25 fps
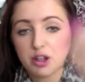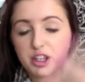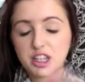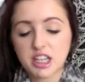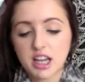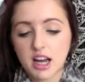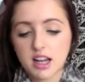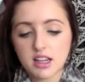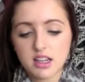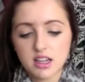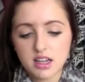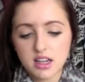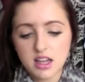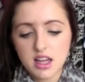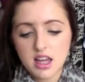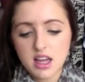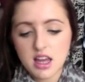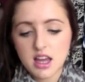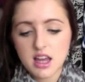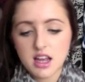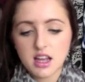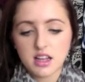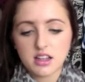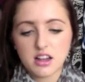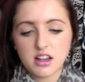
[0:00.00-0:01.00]
color,
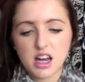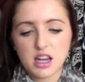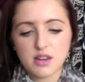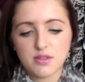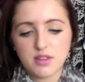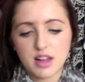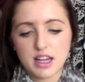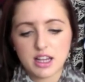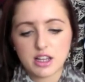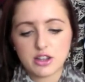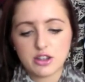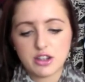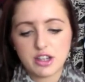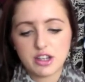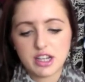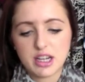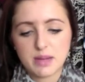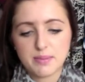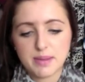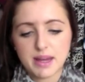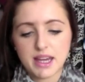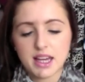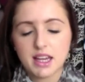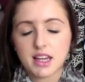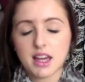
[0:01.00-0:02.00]
kind of like a nudie
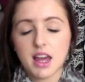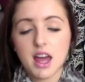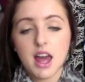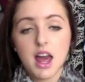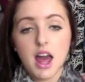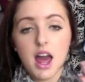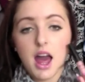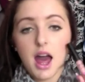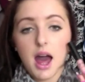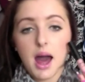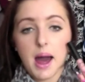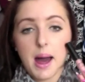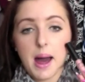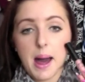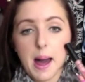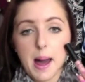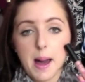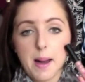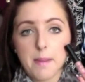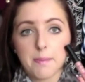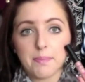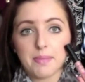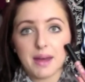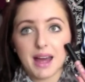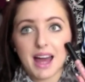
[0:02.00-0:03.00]
pink.
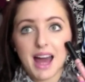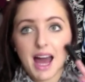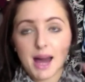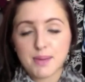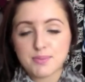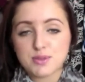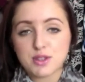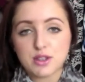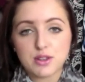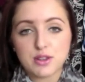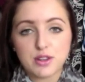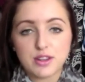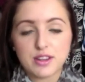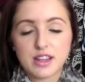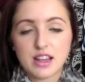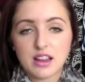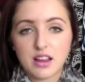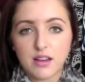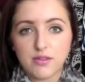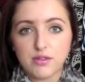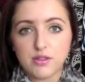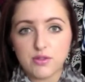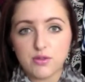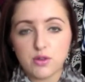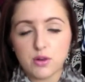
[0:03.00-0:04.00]
Absolutely
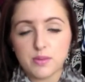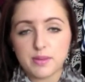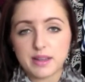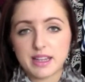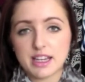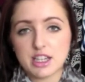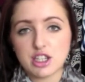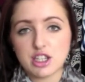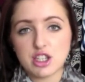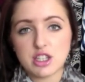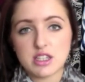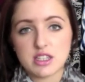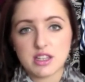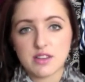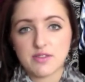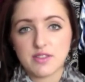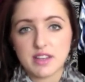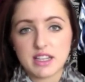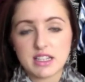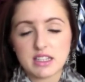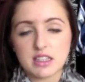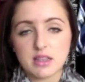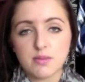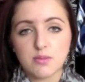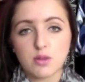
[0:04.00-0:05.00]
love the formulations of
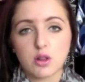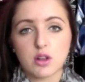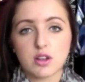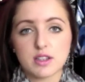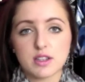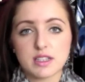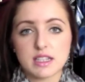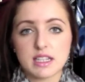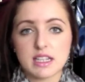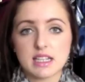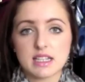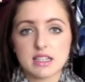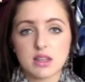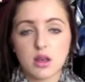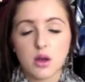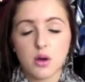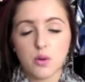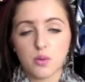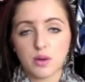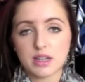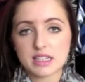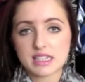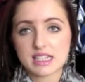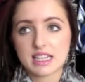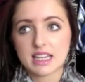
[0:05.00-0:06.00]
these lip glosses.
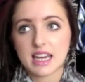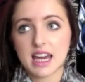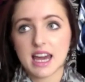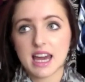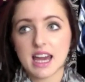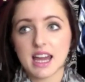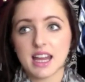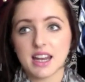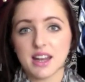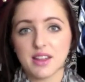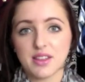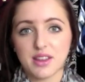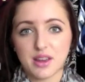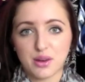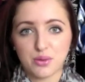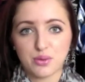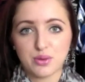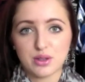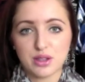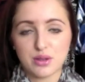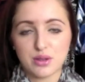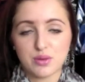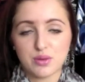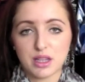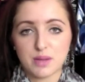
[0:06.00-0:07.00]
Once again, they're
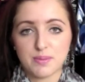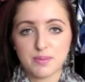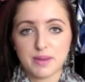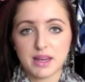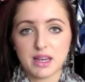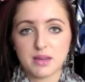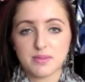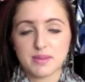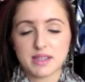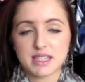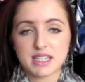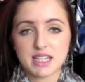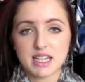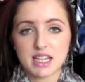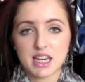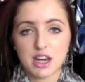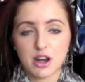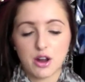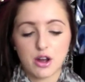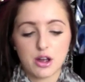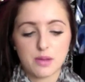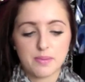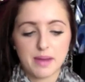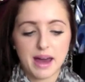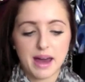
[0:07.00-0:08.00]
really, really pigmented and
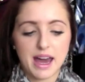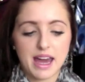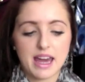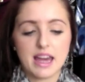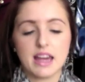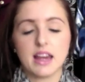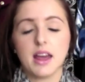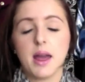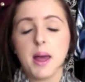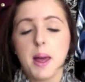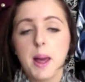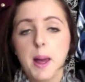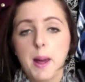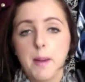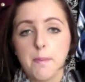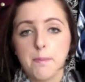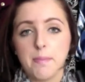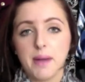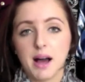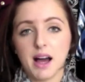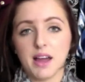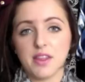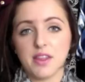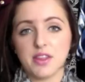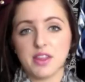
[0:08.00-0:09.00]
opaque,
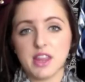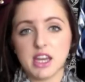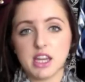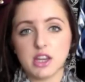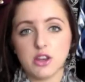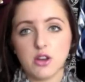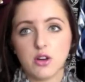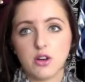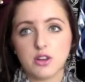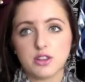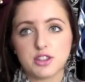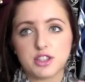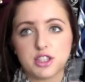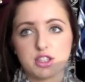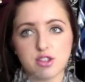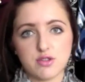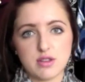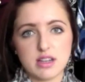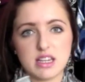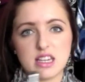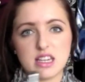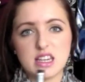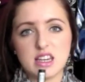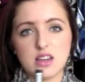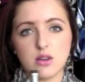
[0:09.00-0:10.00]
but they're not
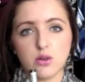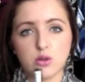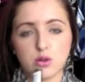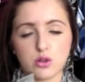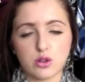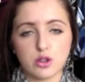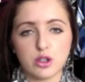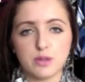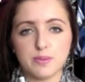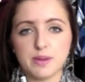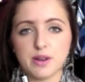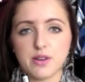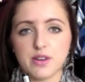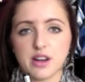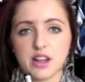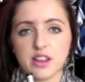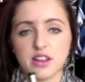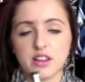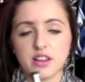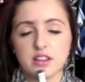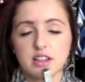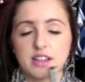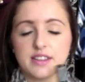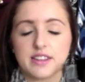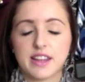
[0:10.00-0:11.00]
streaky or gloopy or
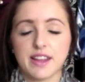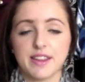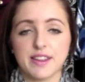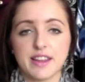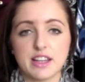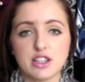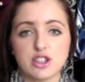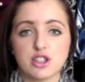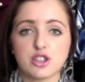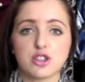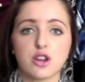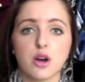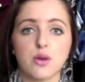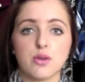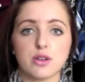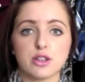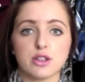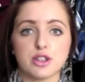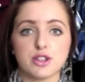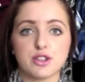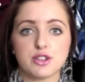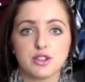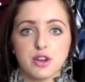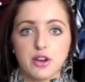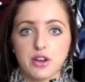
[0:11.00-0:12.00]
anything like that. They just go on
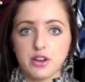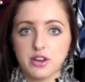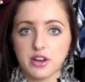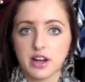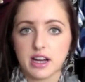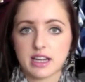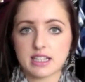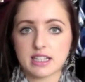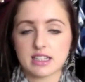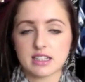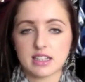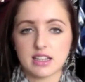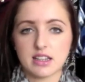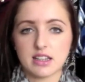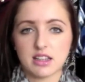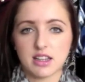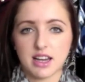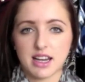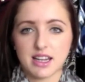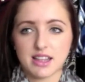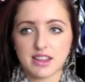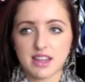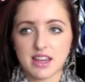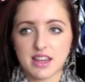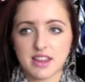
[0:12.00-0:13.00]
so nicely.
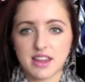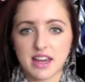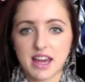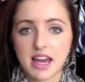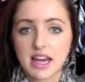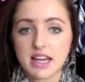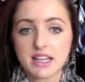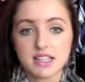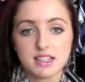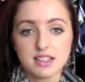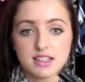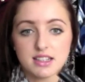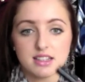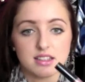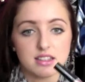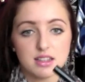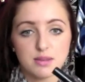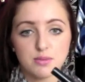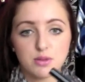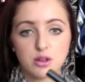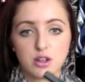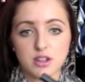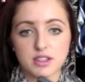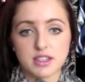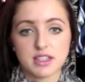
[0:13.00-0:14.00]
Like they're the easiest lip
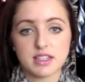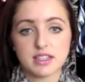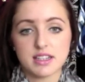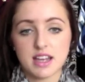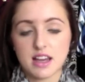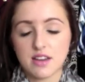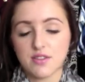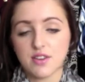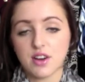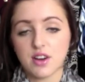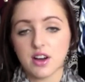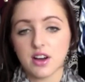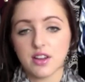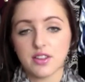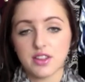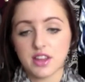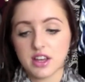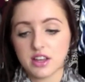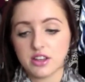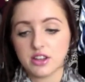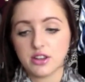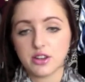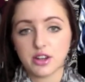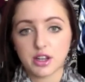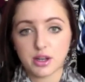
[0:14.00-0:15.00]
glosses ever that
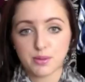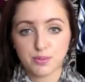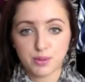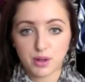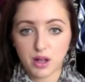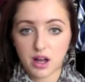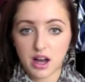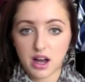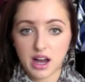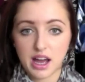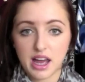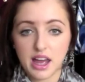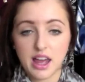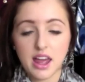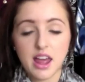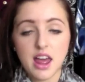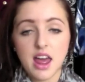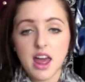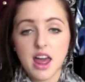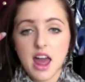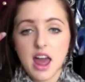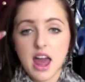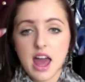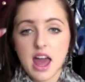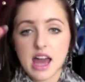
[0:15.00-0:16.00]
you can apply.
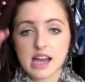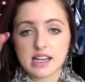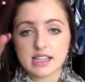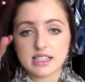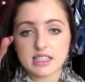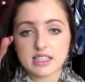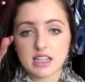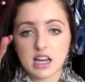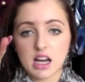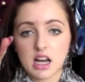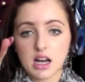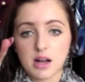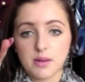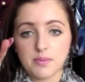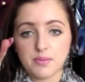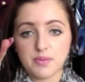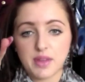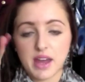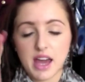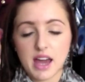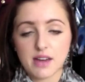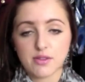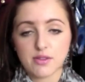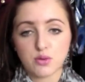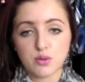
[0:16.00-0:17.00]
And they
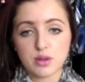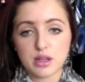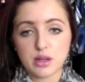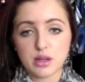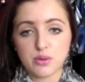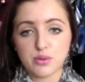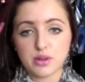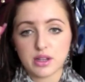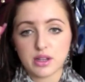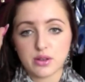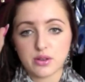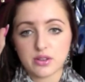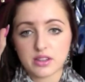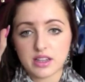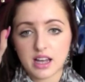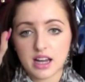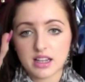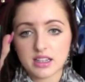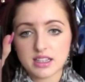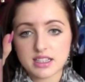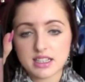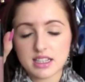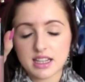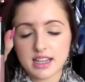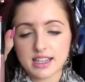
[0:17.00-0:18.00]
have a really, really good
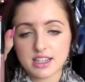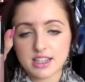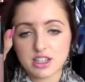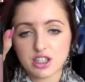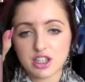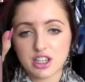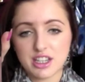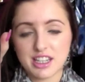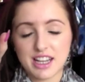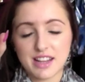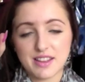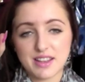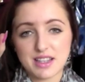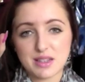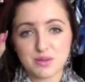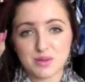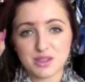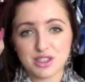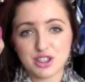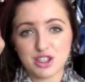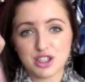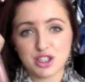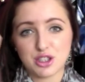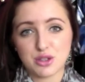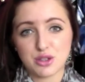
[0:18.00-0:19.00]
color selection. And this
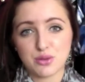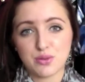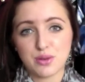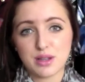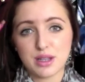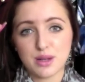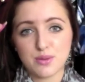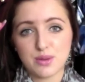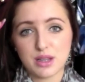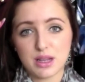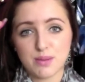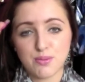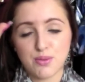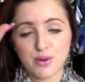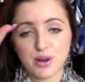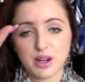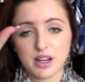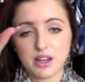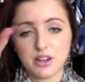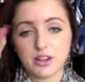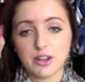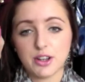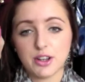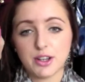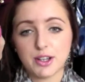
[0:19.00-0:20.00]
one's just a really, really pretty
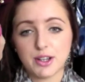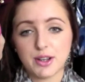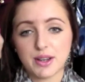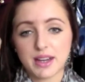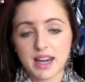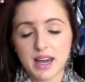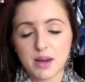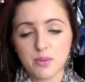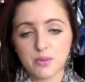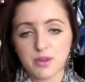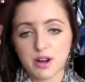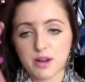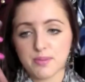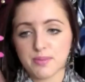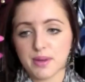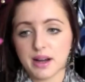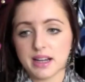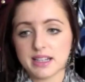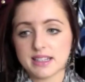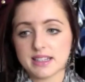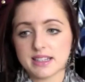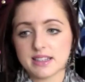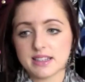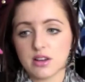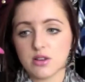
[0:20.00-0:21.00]
nude. You can wear it by
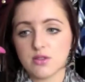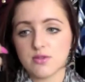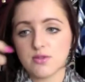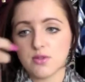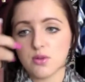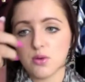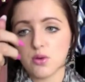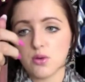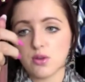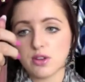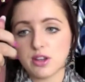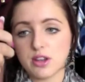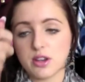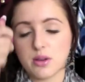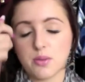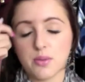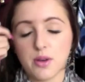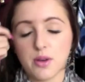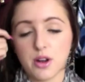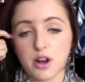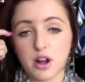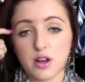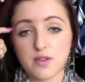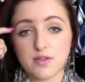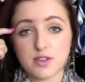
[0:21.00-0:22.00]
itself or you can
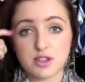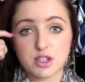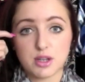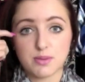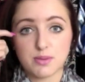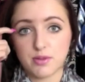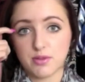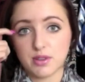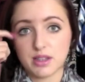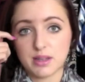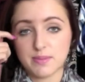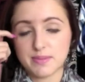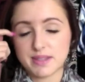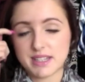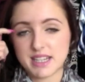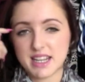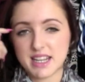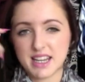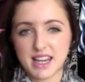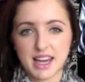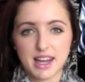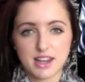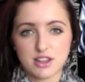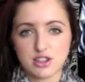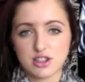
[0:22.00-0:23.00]
wear it over the top of a lipstick,
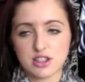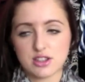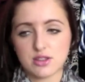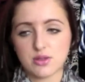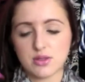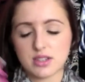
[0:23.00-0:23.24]
and it just